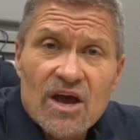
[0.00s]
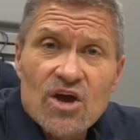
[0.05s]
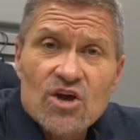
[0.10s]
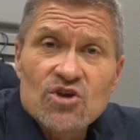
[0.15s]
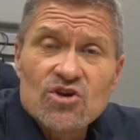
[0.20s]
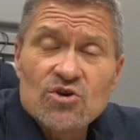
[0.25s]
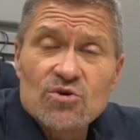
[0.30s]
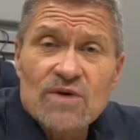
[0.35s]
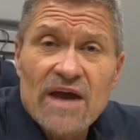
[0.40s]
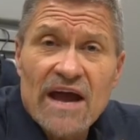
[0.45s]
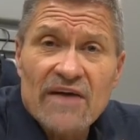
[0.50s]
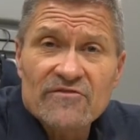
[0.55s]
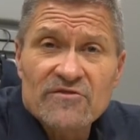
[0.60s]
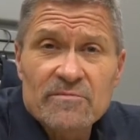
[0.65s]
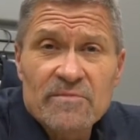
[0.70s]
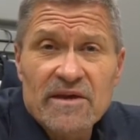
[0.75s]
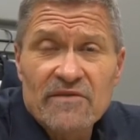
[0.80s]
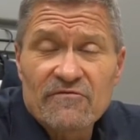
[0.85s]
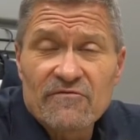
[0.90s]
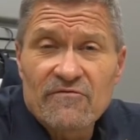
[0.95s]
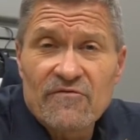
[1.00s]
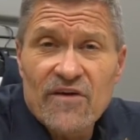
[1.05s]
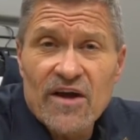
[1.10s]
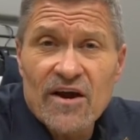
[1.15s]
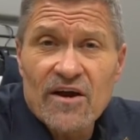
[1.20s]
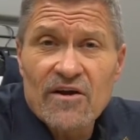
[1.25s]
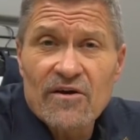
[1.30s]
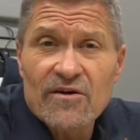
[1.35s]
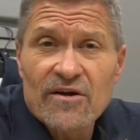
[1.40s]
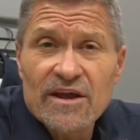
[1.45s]
You have to be
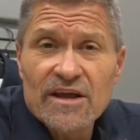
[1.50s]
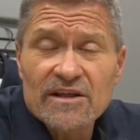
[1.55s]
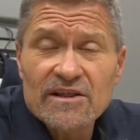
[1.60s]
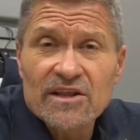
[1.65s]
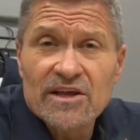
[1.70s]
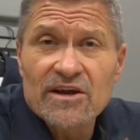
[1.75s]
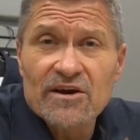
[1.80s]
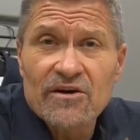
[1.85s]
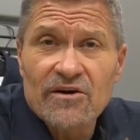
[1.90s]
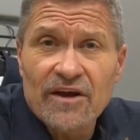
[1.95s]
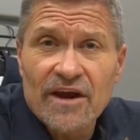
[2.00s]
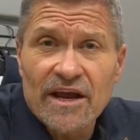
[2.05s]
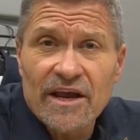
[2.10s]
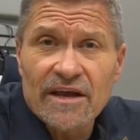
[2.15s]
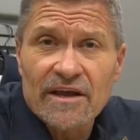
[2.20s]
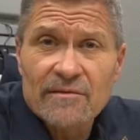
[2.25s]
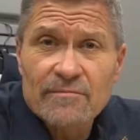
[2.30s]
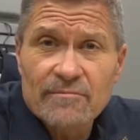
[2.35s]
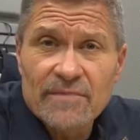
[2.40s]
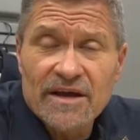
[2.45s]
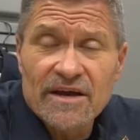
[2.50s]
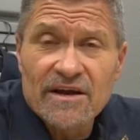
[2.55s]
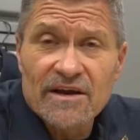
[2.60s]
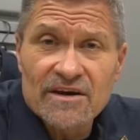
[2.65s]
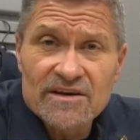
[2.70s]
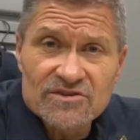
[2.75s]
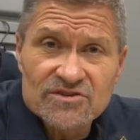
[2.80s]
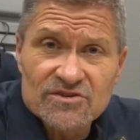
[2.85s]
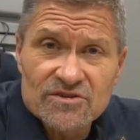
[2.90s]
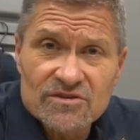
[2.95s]
very leery
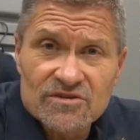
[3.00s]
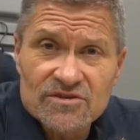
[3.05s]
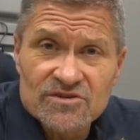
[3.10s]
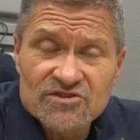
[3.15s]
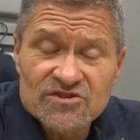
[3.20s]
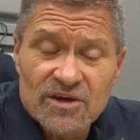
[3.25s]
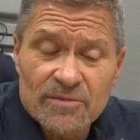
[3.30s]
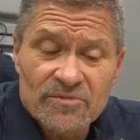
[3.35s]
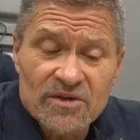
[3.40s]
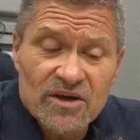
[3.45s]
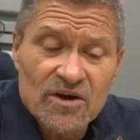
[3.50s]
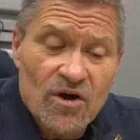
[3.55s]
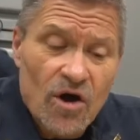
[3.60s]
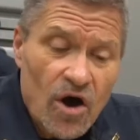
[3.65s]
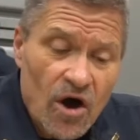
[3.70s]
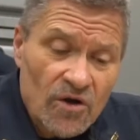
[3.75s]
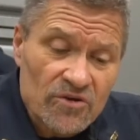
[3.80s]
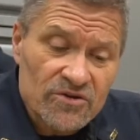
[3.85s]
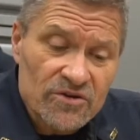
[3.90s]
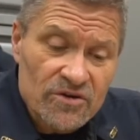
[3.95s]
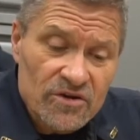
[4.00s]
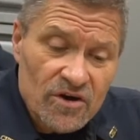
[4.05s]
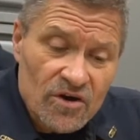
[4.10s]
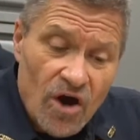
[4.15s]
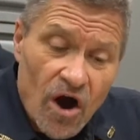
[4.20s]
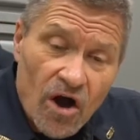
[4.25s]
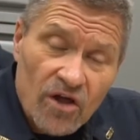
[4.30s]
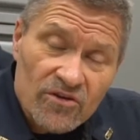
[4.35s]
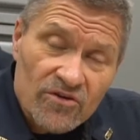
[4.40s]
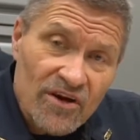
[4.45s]
because there's something called
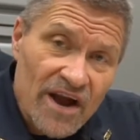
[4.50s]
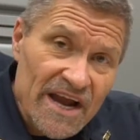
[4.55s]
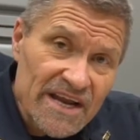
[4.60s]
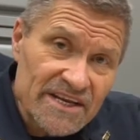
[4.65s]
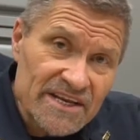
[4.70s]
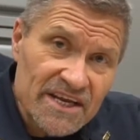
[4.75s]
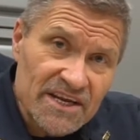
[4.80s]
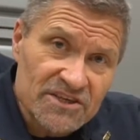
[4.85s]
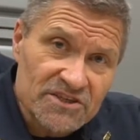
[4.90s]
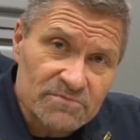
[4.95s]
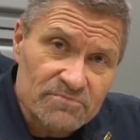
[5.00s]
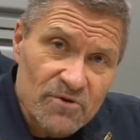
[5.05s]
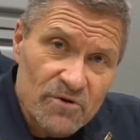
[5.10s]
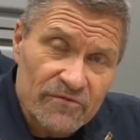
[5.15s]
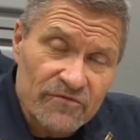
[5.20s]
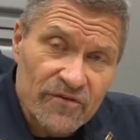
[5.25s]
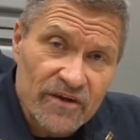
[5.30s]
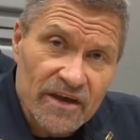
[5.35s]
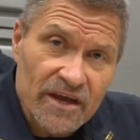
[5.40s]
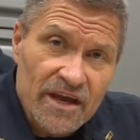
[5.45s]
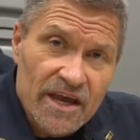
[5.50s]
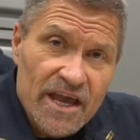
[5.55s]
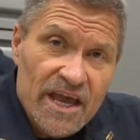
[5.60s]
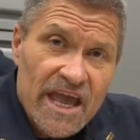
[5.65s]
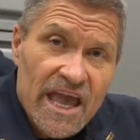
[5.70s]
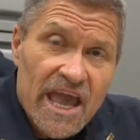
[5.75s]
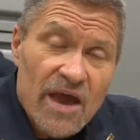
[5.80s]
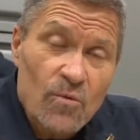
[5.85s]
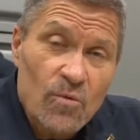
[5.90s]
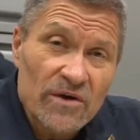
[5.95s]
caller ID spoofing.
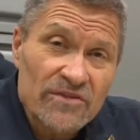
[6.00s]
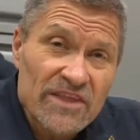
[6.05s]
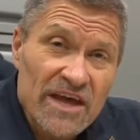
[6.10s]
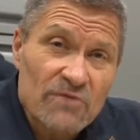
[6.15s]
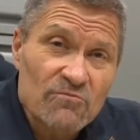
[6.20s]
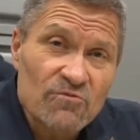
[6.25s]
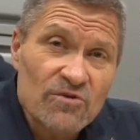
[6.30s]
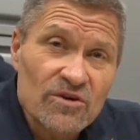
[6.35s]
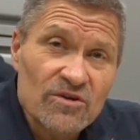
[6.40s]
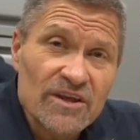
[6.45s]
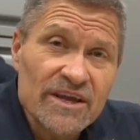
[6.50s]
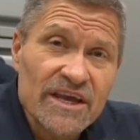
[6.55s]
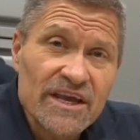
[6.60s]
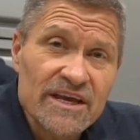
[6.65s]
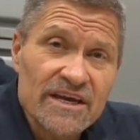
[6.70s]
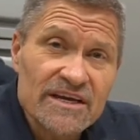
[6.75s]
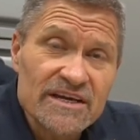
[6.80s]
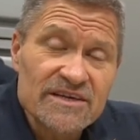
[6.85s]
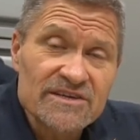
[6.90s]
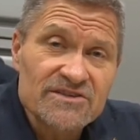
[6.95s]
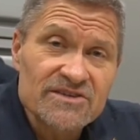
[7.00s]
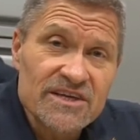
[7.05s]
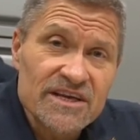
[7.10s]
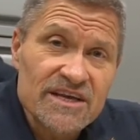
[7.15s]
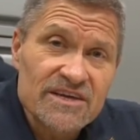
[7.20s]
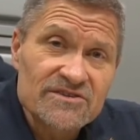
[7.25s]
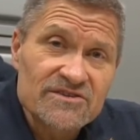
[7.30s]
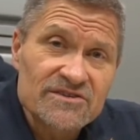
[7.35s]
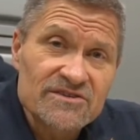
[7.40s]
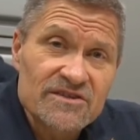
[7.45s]
And what that really is
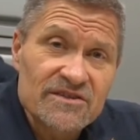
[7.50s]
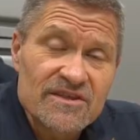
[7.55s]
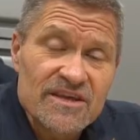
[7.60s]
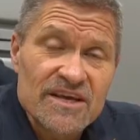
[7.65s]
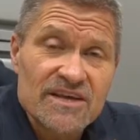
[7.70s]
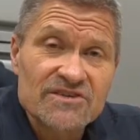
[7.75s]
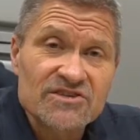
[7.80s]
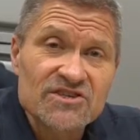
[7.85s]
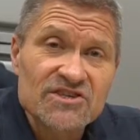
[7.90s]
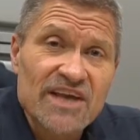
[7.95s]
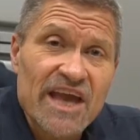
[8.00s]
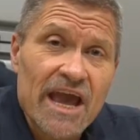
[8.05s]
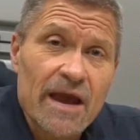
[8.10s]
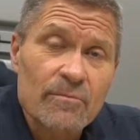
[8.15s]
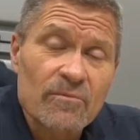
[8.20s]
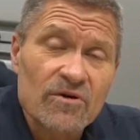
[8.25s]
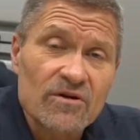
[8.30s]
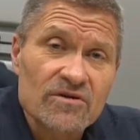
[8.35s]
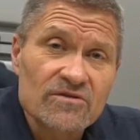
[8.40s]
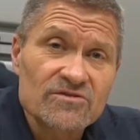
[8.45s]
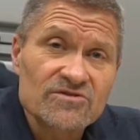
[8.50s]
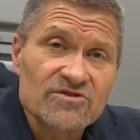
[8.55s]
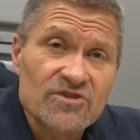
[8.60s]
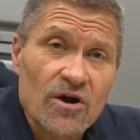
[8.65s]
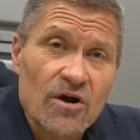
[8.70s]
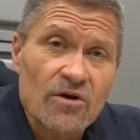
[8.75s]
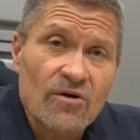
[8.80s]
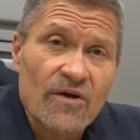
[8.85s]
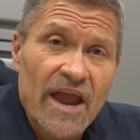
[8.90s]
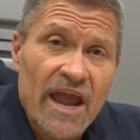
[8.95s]
these scammers
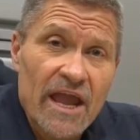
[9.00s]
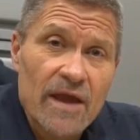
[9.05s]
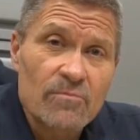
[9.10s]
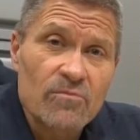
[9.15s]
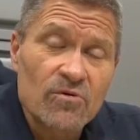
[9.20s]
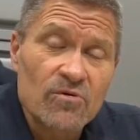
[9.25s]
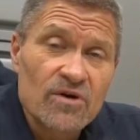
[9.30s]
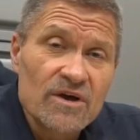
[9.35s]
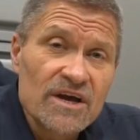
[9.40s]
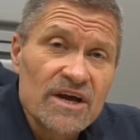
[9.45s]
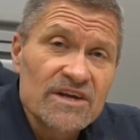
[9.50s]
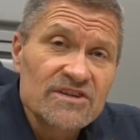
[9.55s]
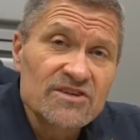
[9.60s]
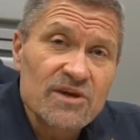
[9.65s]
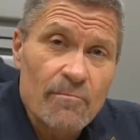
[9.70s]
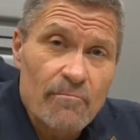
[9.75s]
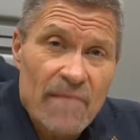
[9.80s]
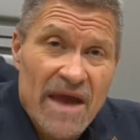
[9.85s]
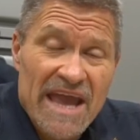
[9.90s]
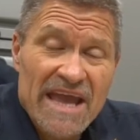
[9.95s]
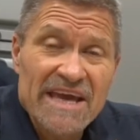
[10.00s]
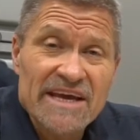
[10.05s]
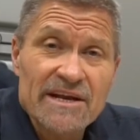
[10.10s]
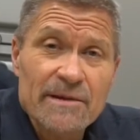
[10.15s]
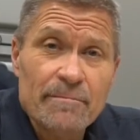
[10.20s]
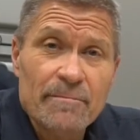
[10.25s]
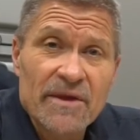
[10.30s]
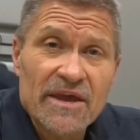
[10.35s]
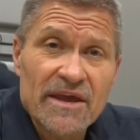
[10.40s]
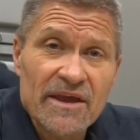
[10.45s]
are able to make it
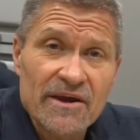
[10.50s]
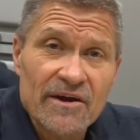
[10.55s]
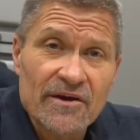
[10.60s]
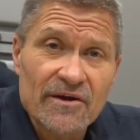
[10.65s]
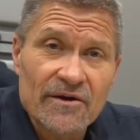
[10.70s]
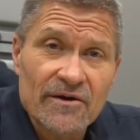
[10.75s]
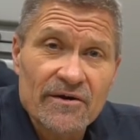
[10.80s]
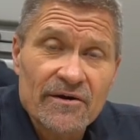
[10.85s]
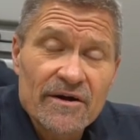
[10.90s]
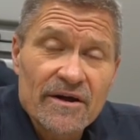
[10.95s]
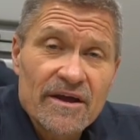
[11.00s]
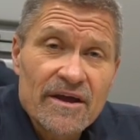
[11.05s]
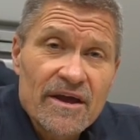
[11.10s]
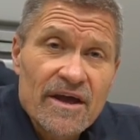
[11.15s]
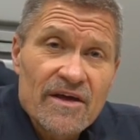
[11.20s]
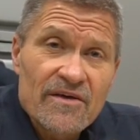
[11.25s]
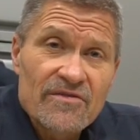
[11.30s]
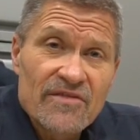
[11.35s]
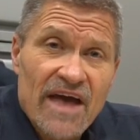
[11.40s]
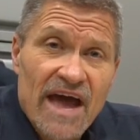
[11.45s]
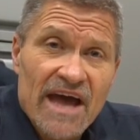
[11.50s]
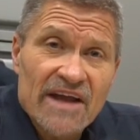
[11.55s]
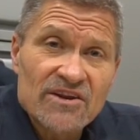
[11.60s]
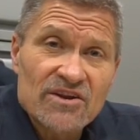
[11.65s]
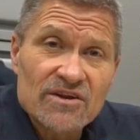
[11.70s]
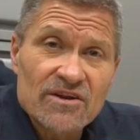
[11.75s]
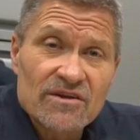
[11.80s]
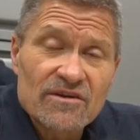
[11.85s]
appear that